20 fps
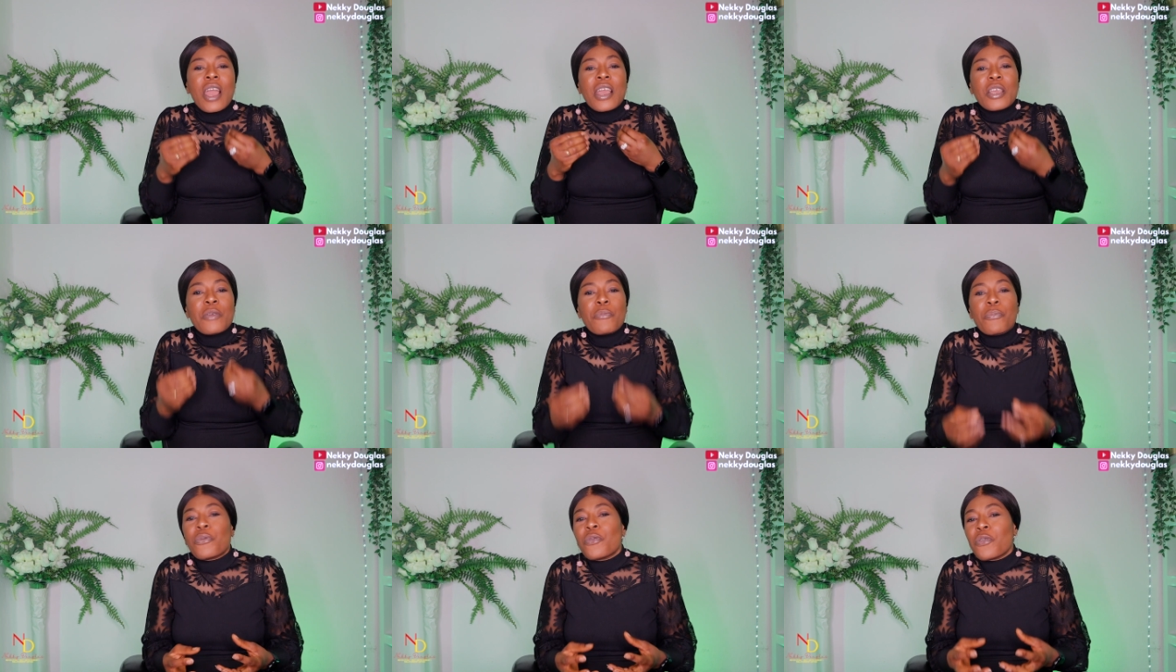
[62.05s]

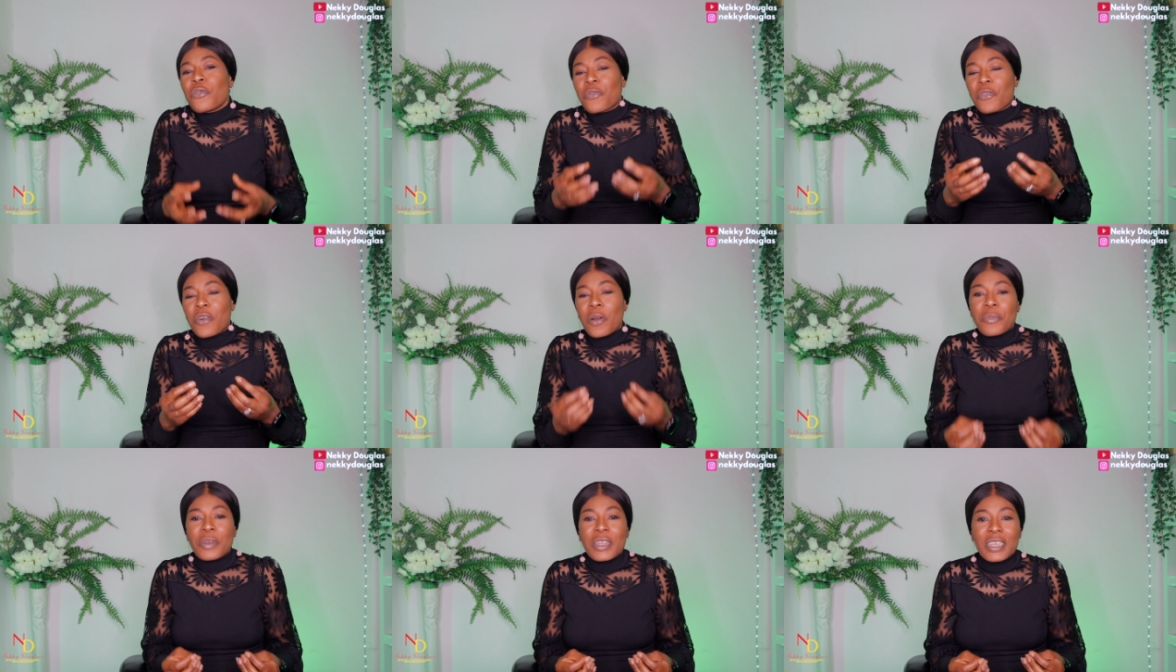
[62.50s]
improve
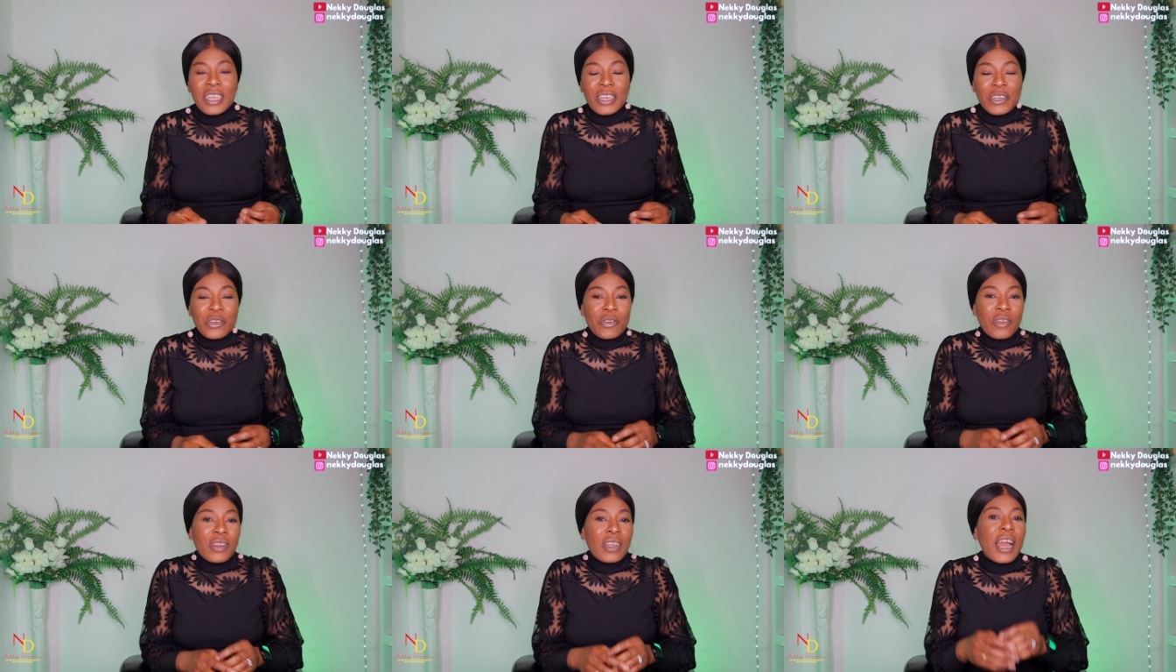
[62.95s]

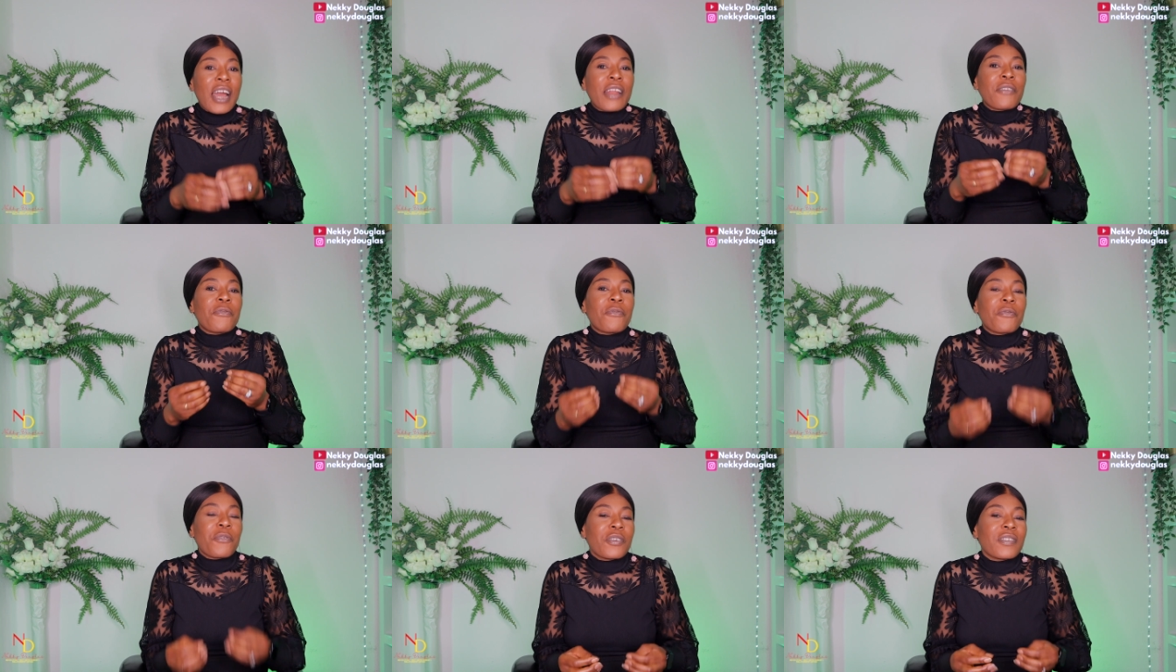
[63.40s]
communication,
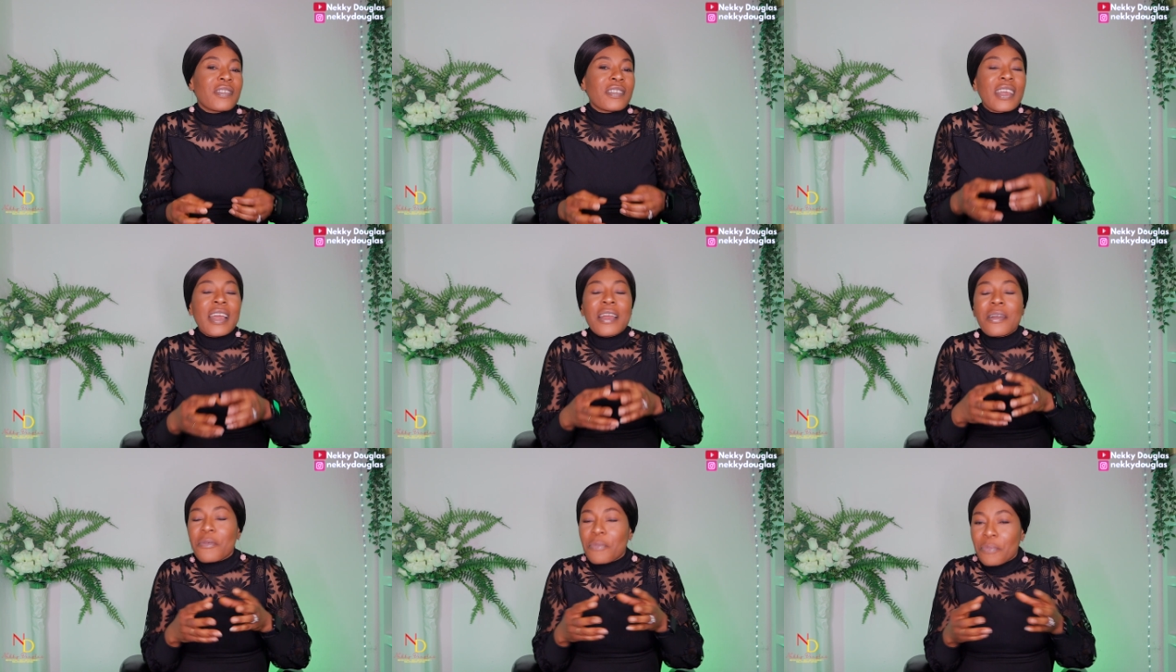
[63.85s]
and
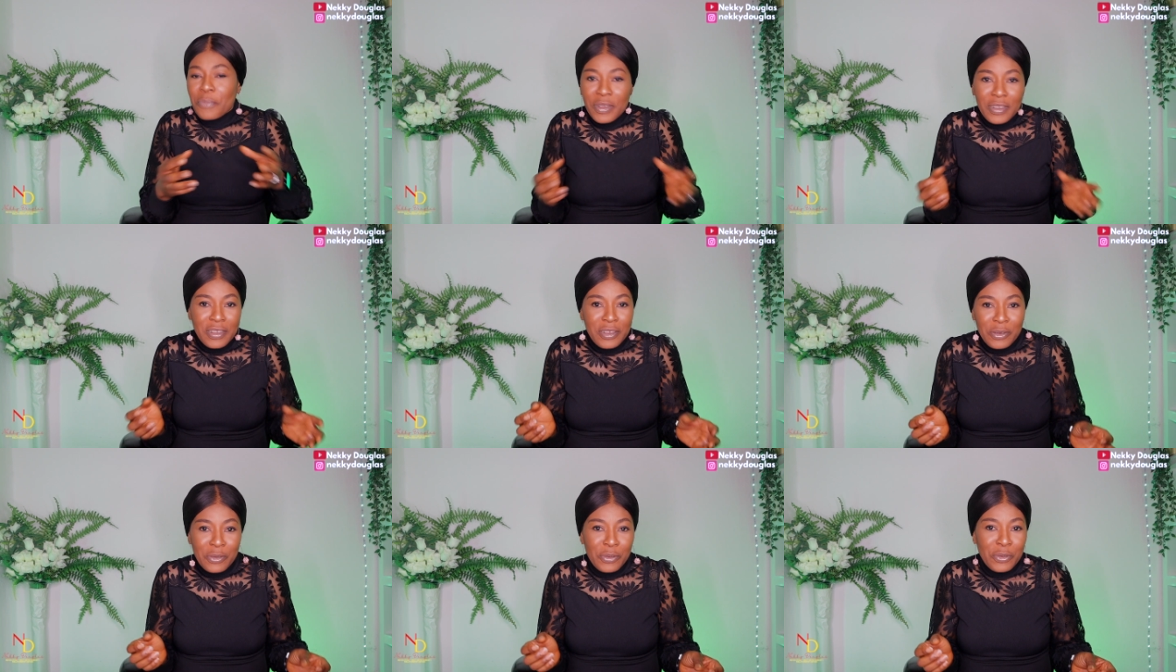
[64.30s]
foster
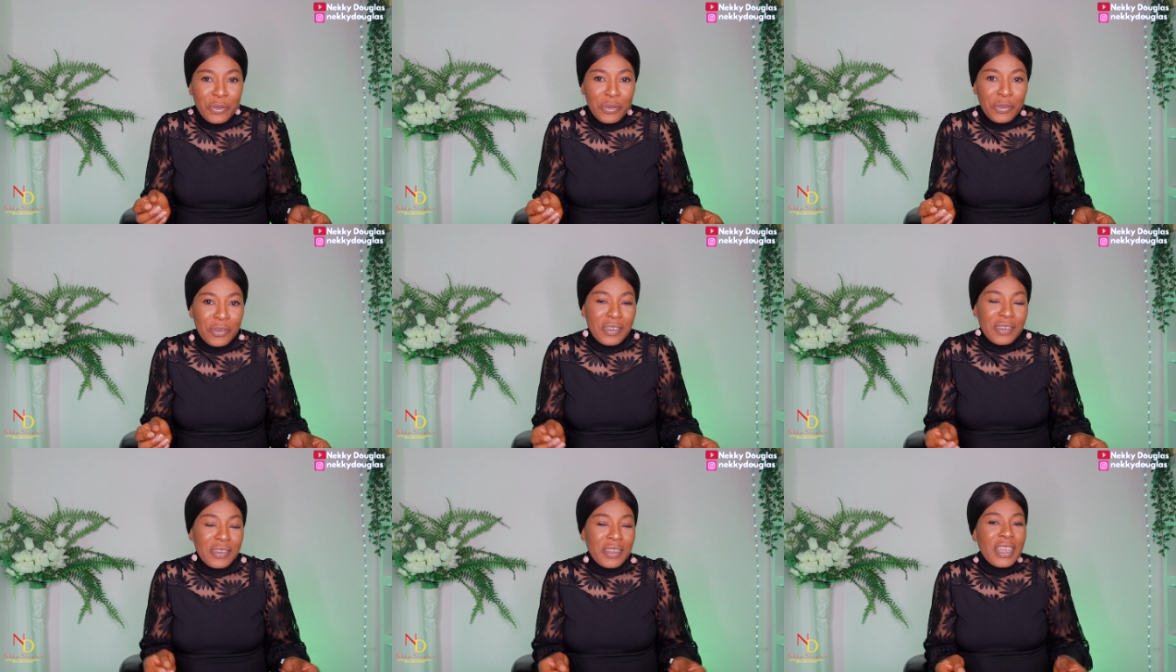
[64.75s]
personal
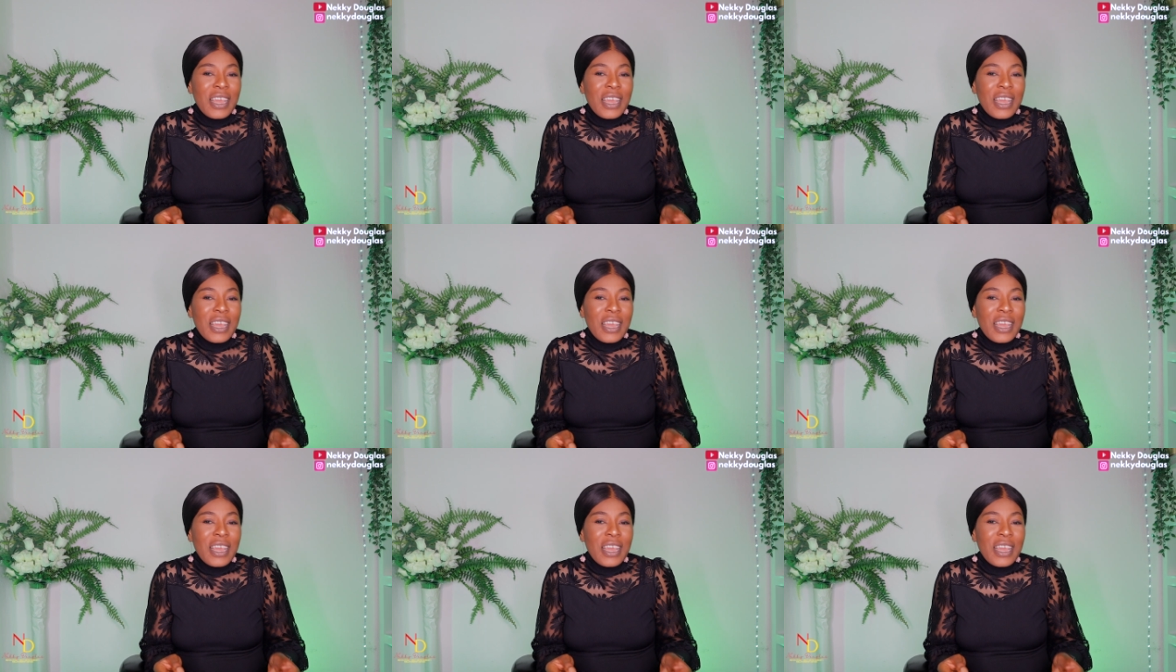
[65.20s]
growth.